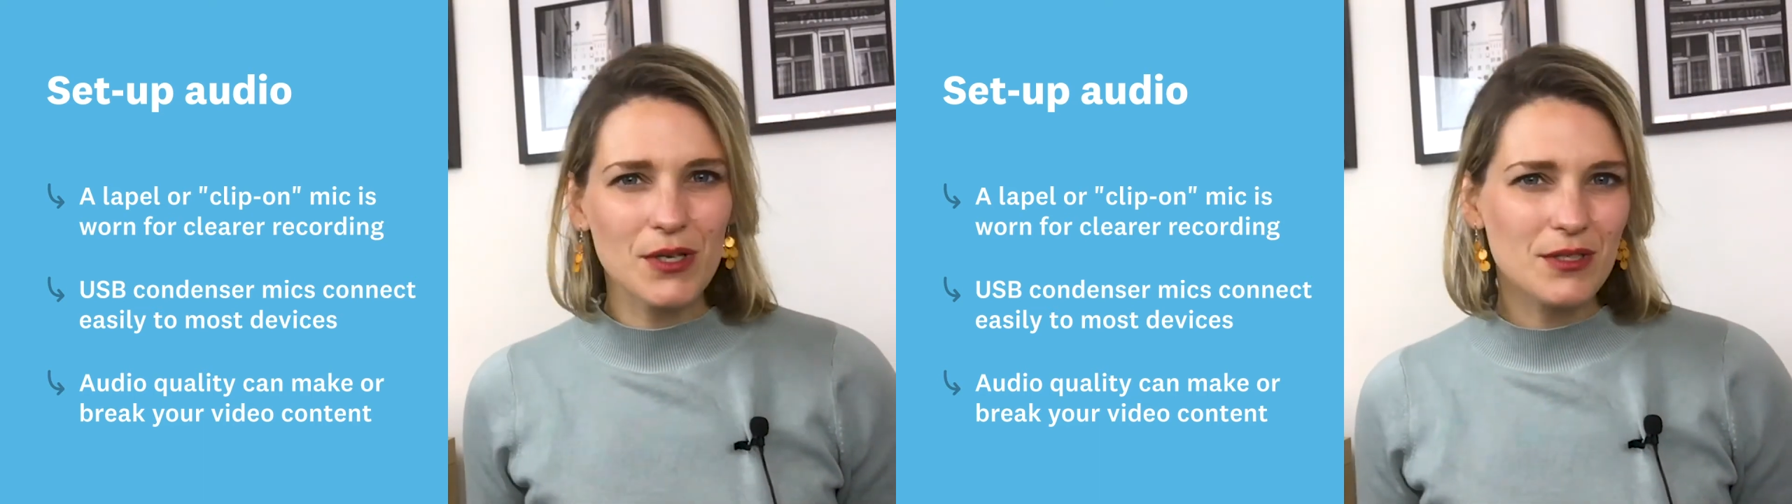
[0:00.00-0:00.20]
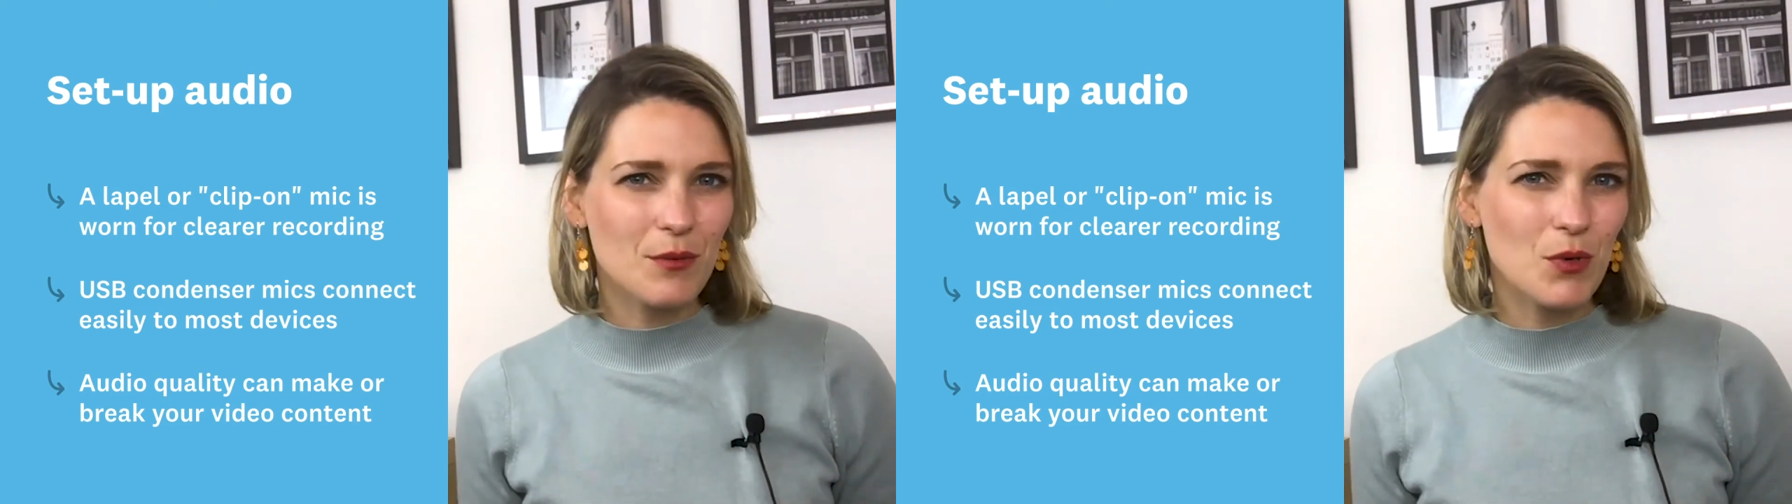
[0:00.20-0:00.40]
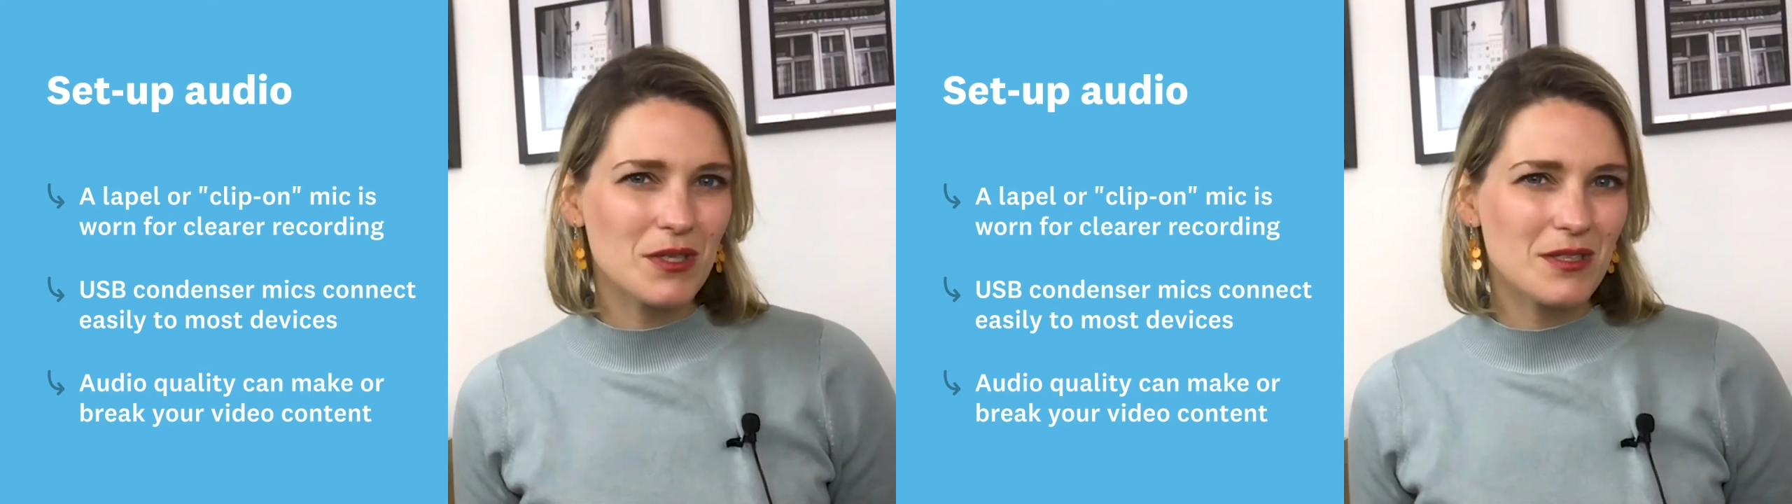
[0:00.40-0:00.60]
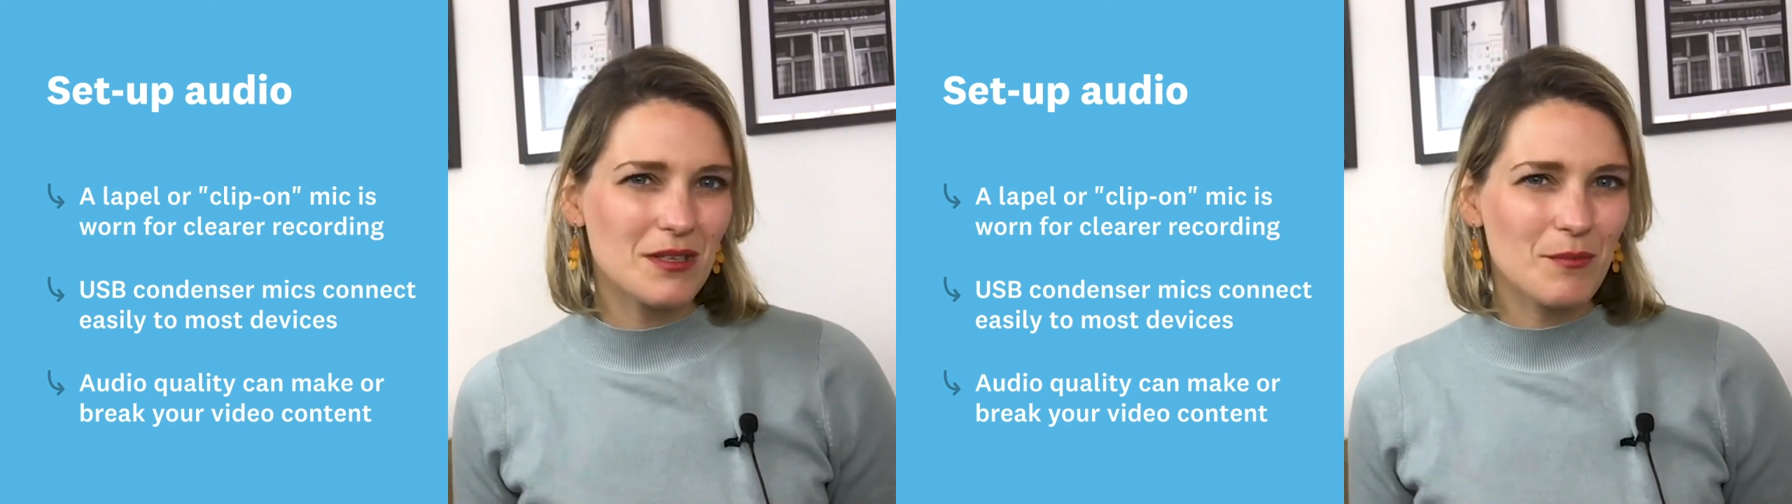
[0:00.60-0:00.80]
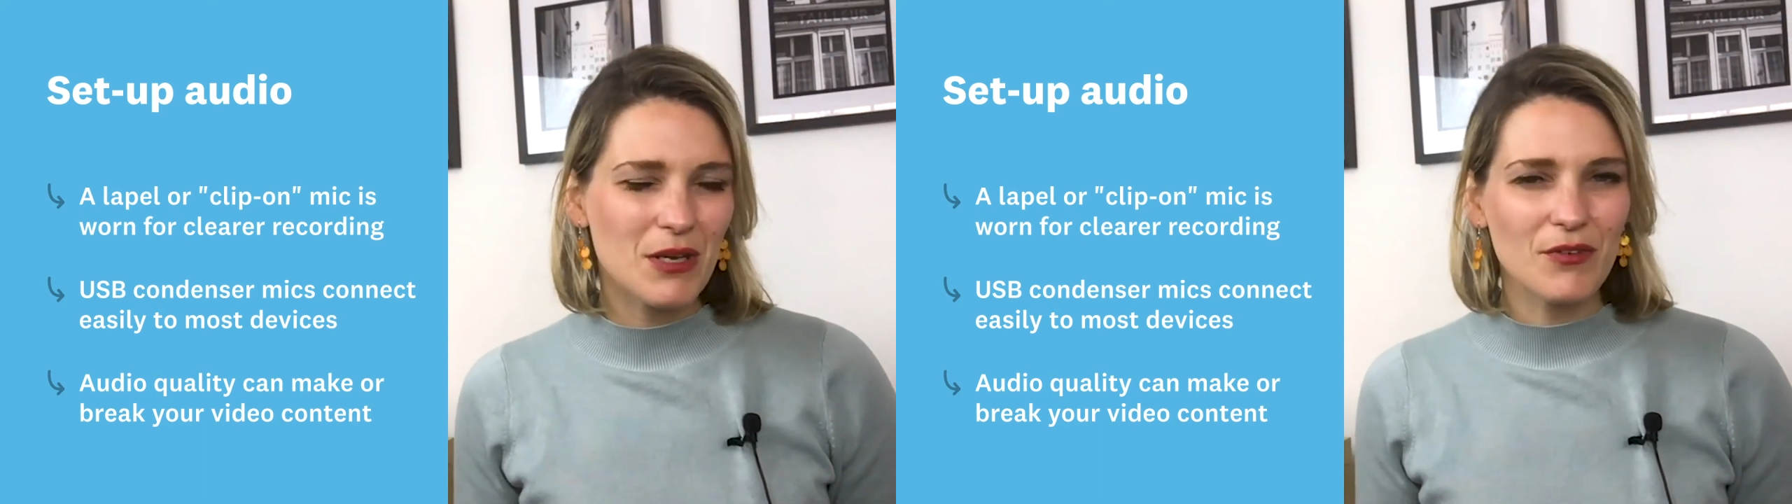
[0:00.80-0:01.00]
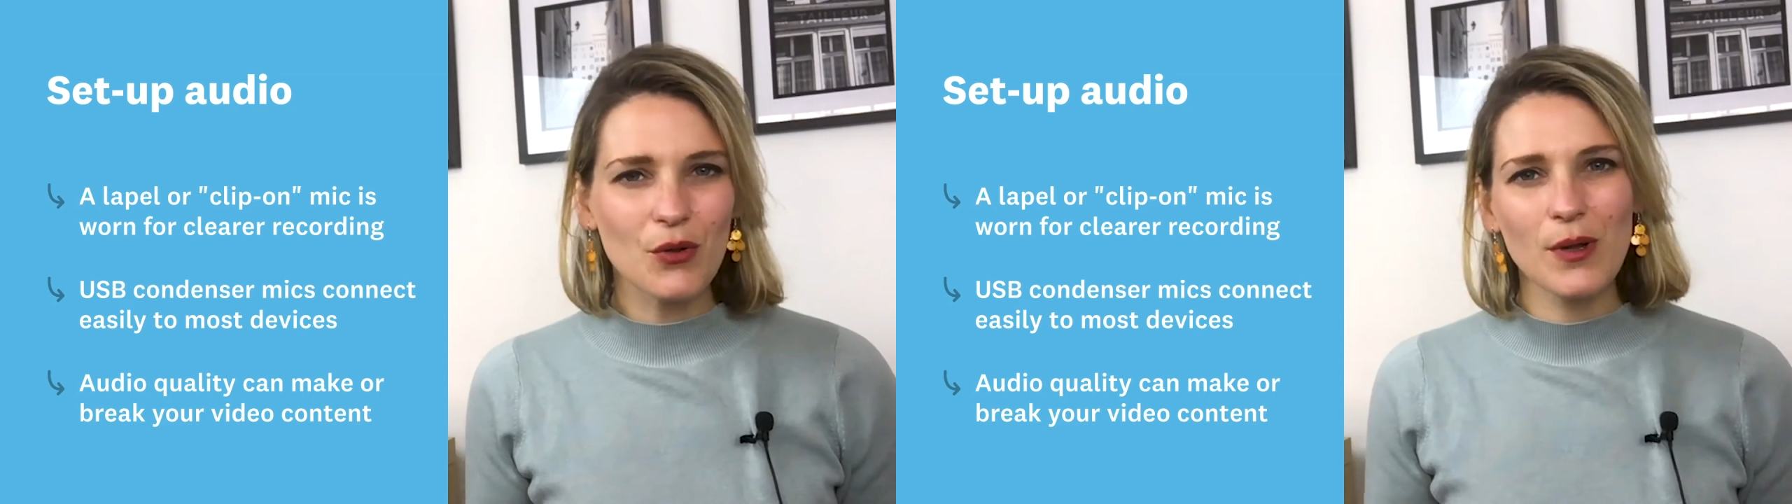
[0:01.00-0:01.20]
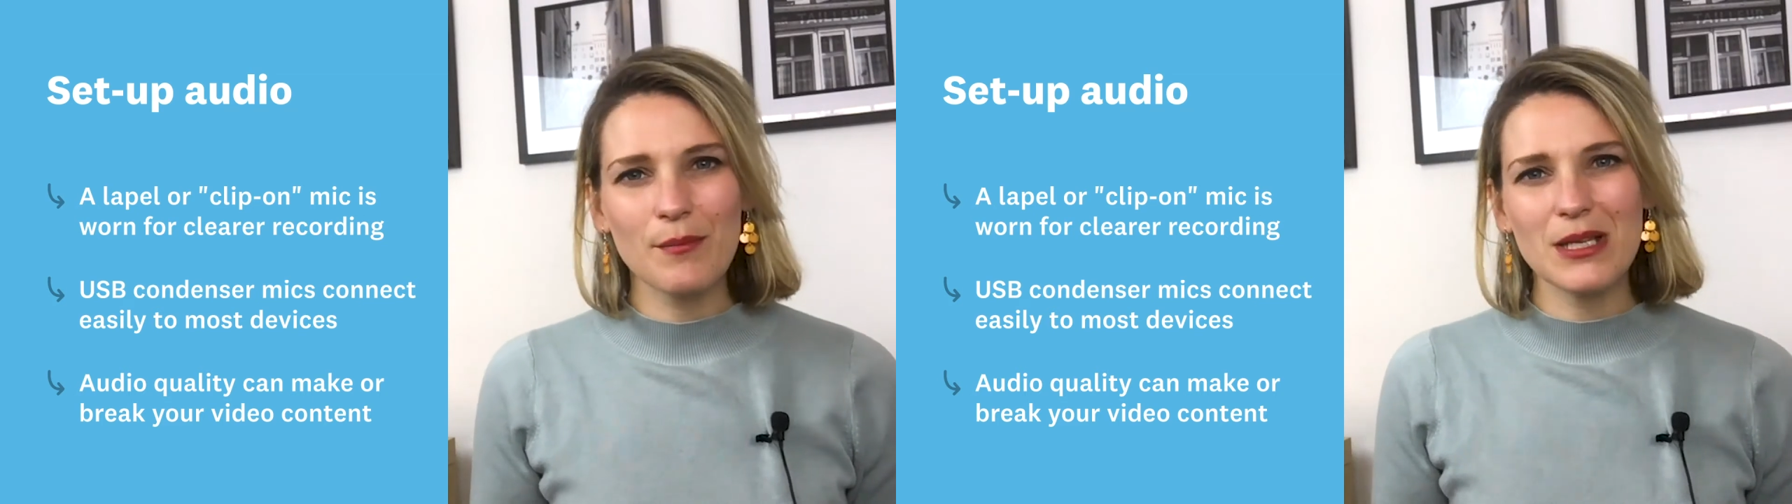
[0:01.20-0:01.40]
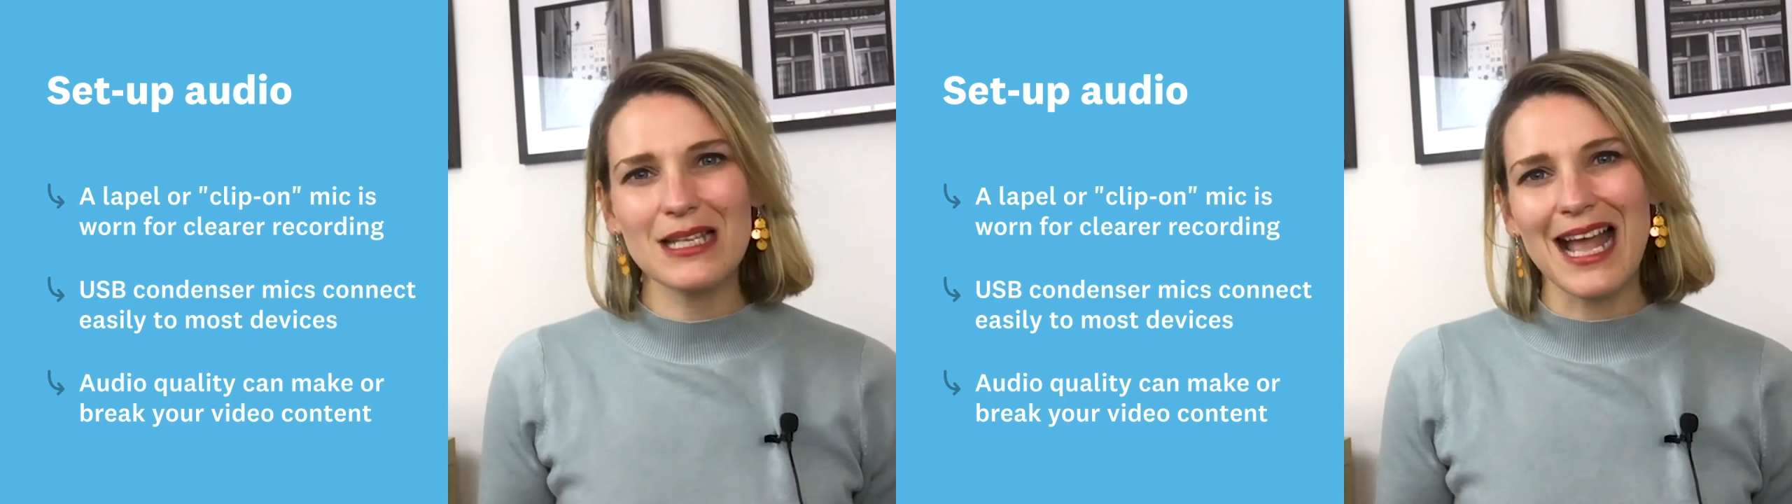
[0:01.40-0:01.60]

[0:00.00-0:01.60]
someone's bit of equipment